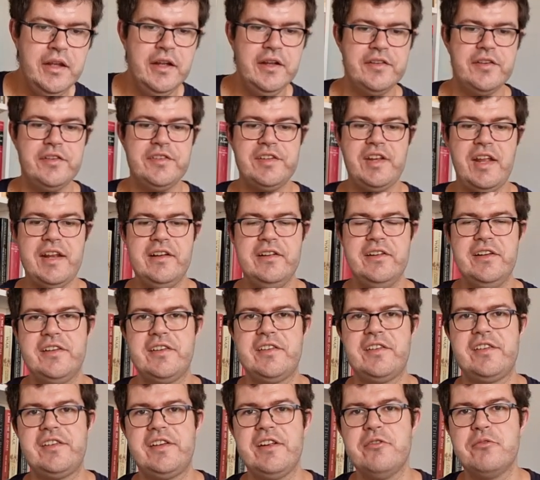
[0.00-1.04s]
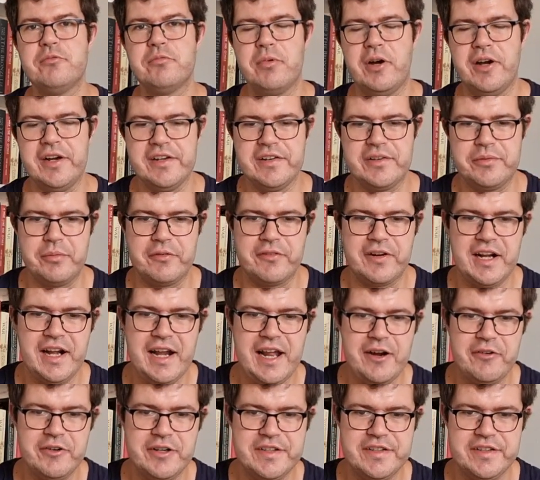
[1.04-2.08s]
Sellars still writes with
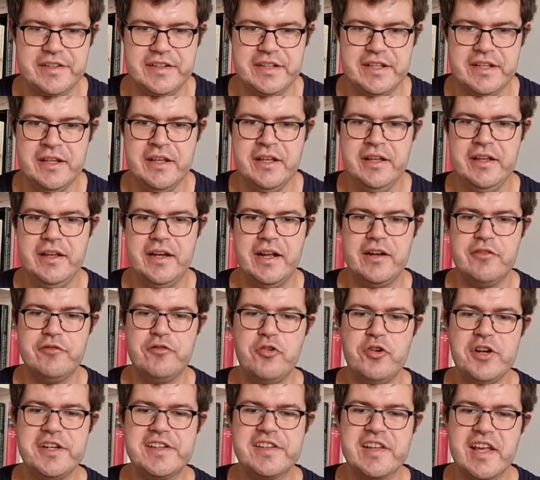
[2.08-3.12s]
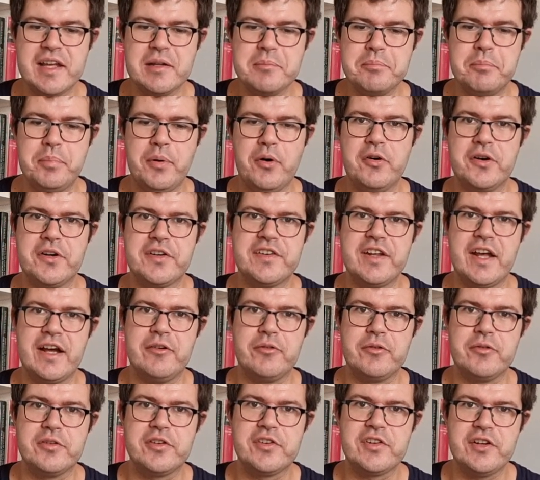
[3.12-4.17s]
clarity and avoids getting bogged
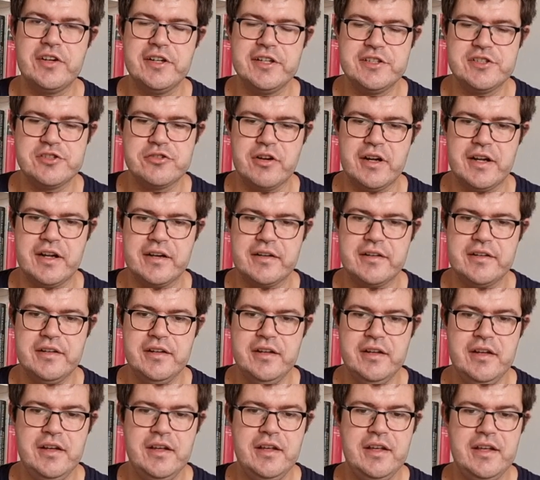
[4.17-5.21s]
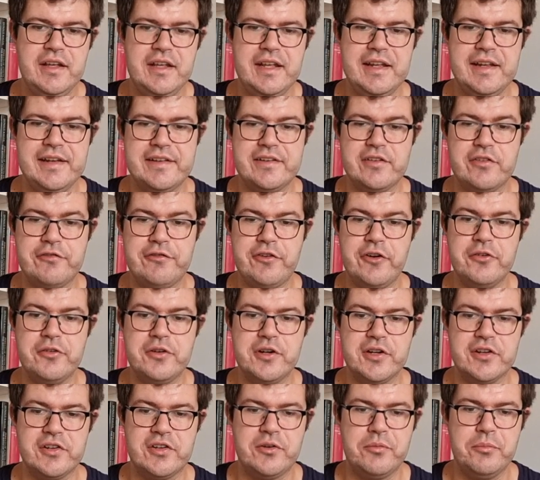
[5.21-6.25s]
down or sidetracked. It is a
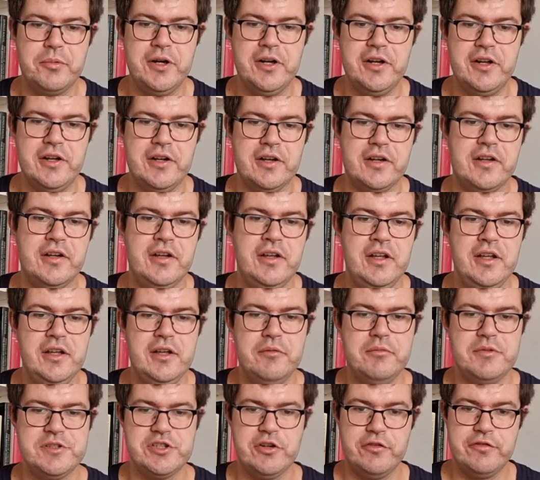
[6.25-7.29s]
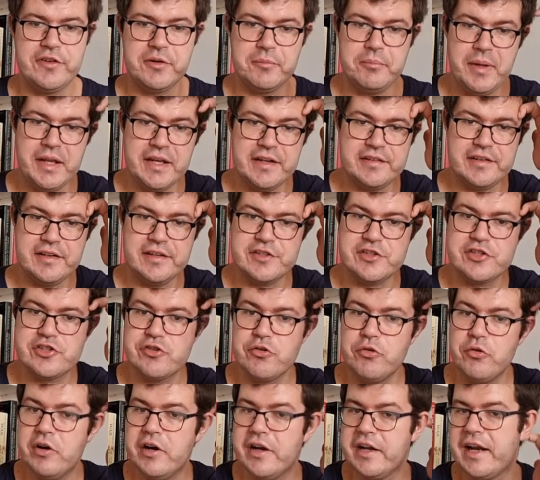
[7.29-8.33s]
focused work, which often makes his
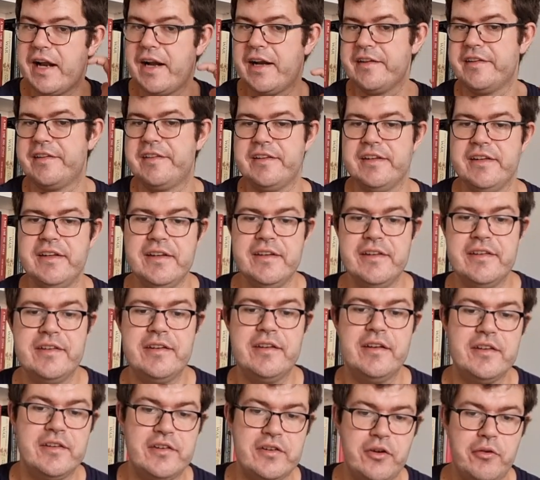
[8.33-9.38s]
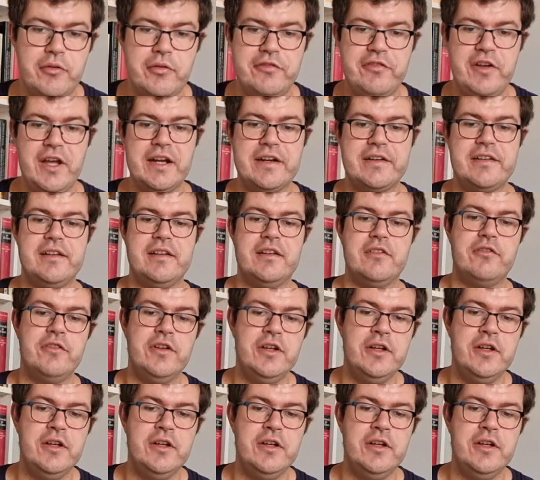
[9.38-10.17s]
short analyses so effective.